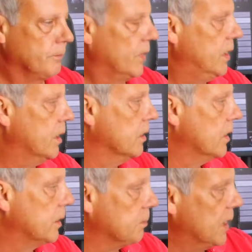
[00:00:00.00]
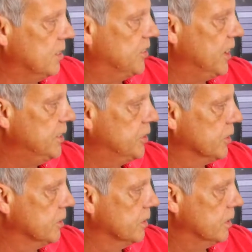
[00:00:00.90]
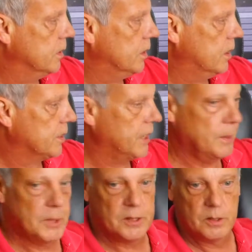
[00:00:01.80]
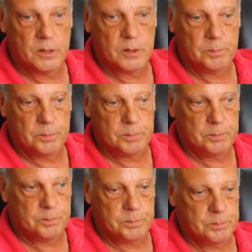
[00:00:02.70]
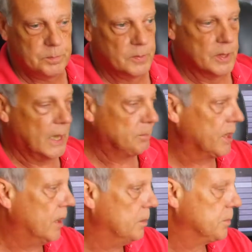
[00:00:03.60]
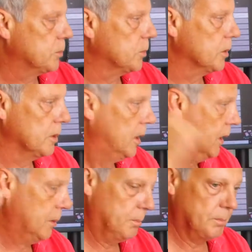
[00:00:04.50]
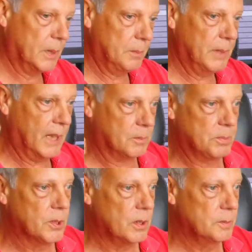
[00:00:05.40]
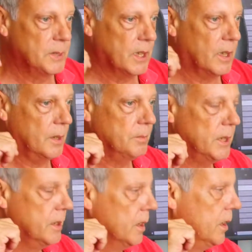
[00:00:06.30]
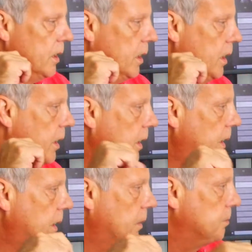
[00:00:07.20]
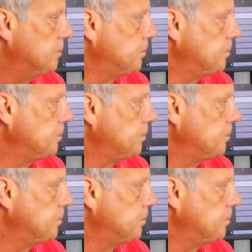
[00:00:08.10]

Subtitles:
like my Sager gaming laptop or my Mac Pro behind me. I